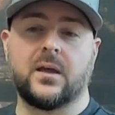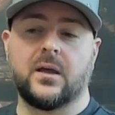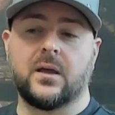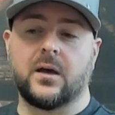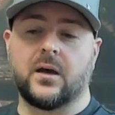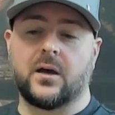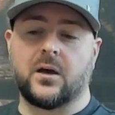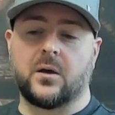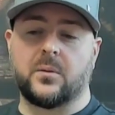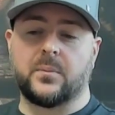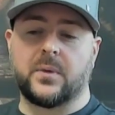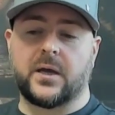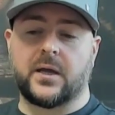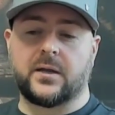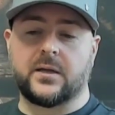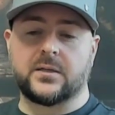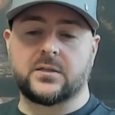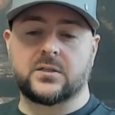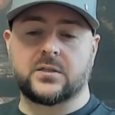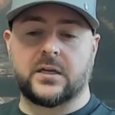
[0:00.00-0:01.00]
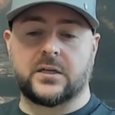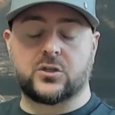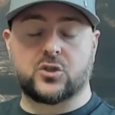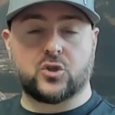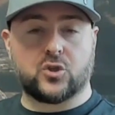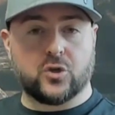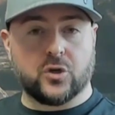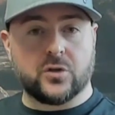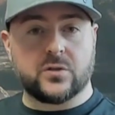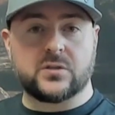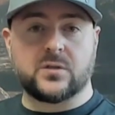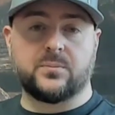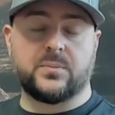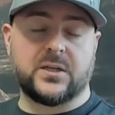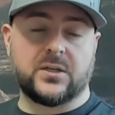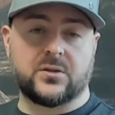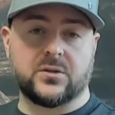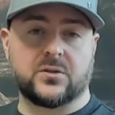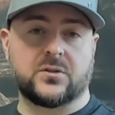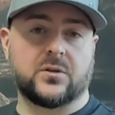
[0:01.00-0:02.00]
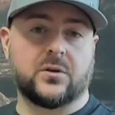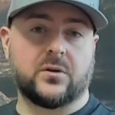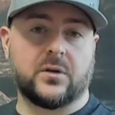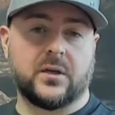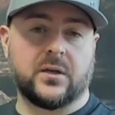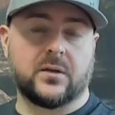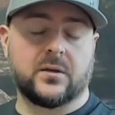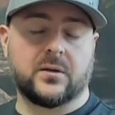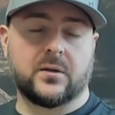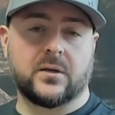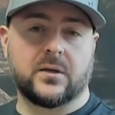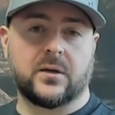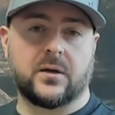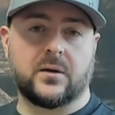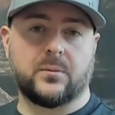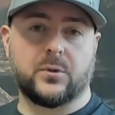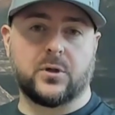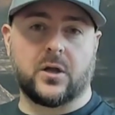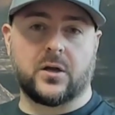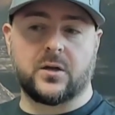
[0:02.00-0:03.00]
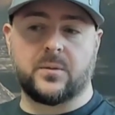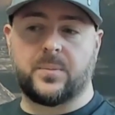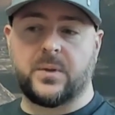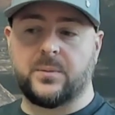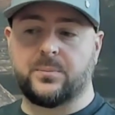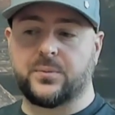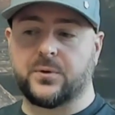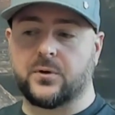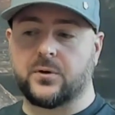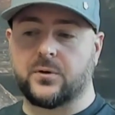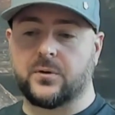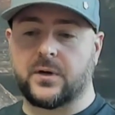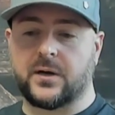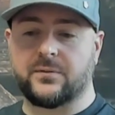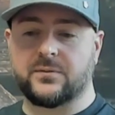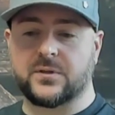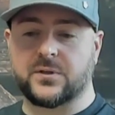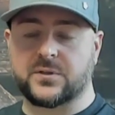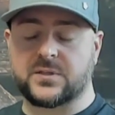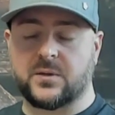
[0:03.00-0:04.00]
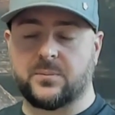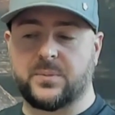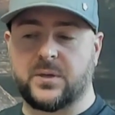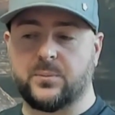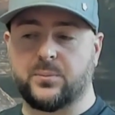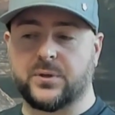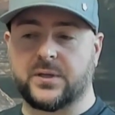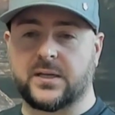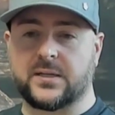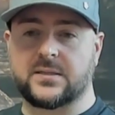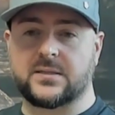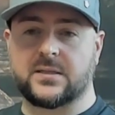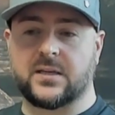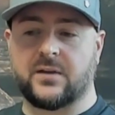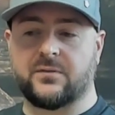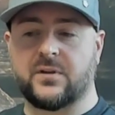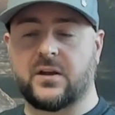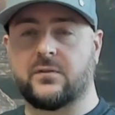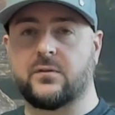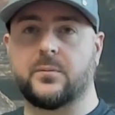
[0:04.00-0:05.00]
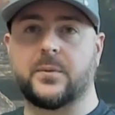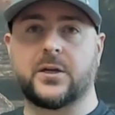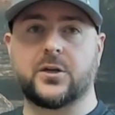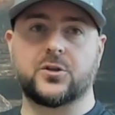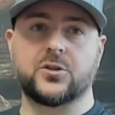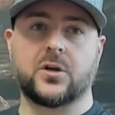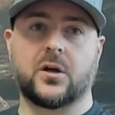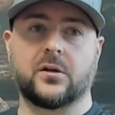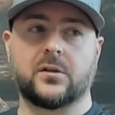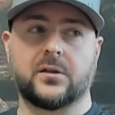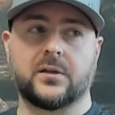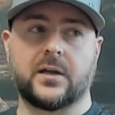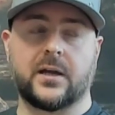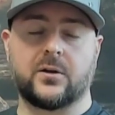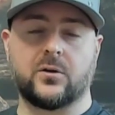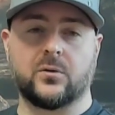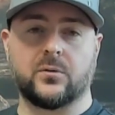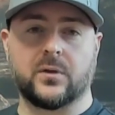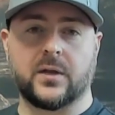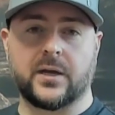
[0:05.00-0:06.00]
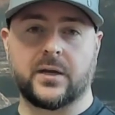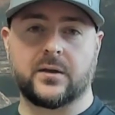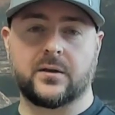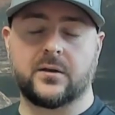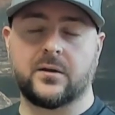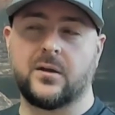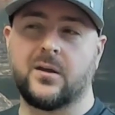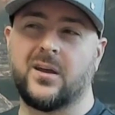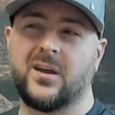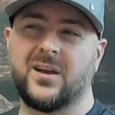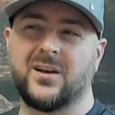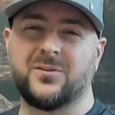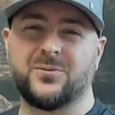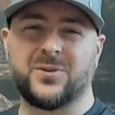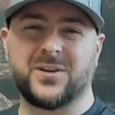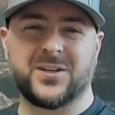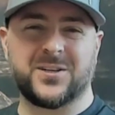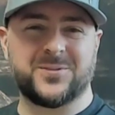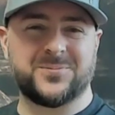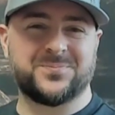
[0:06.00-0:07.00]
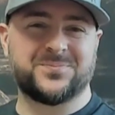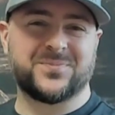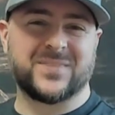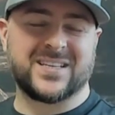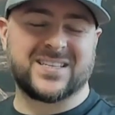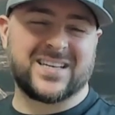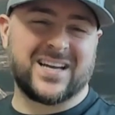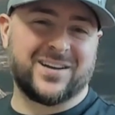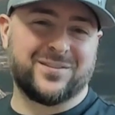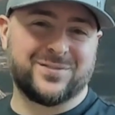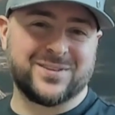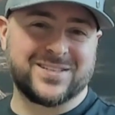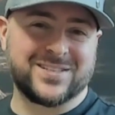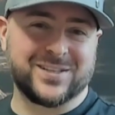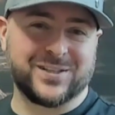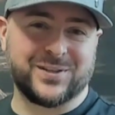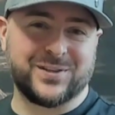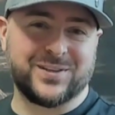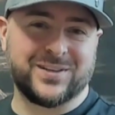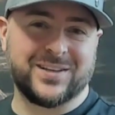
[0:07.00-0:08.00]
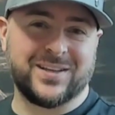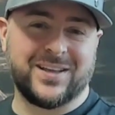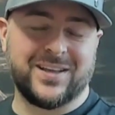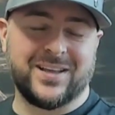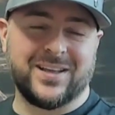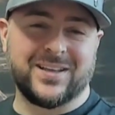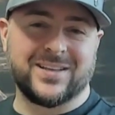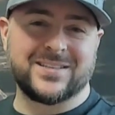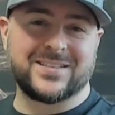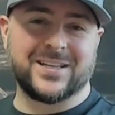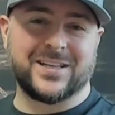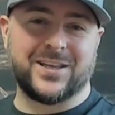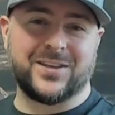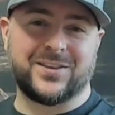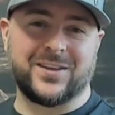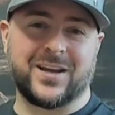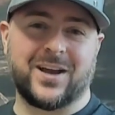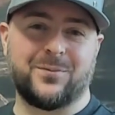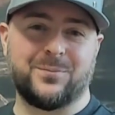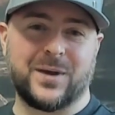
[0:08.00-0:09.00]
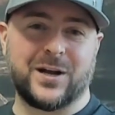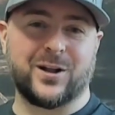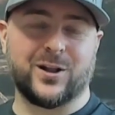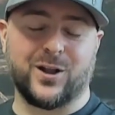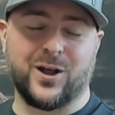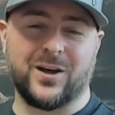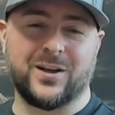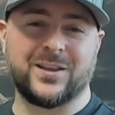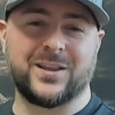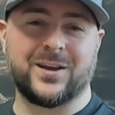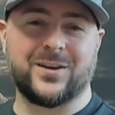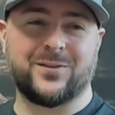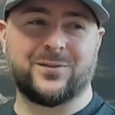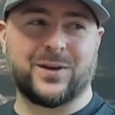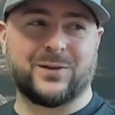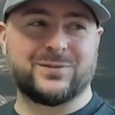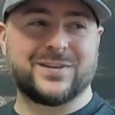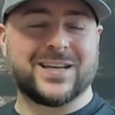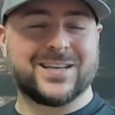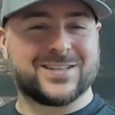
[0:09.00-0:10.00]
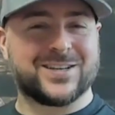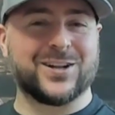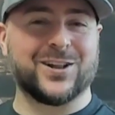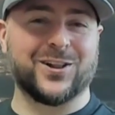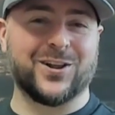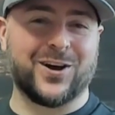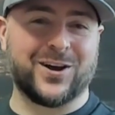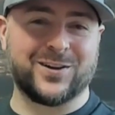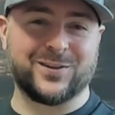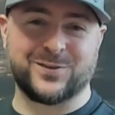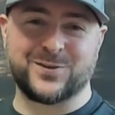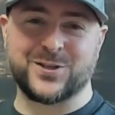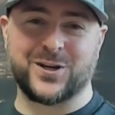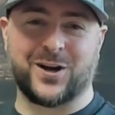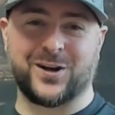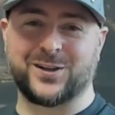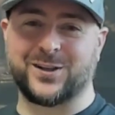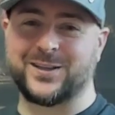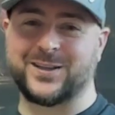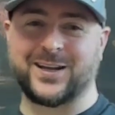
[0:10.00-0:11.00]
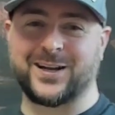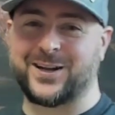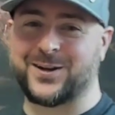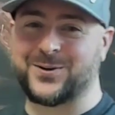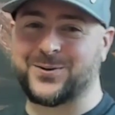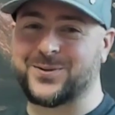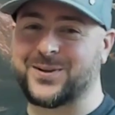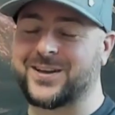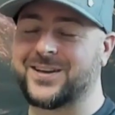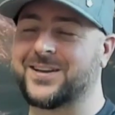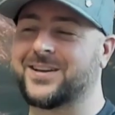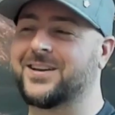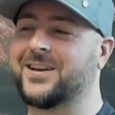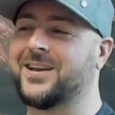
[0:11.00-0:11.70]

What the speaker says: And it's good to be discerning. A lot of people, there's some people that say, I've never met a chocolate I don't like. Well, that's kind of a silly thing. I've tasted a lot of chocolate that I don't like.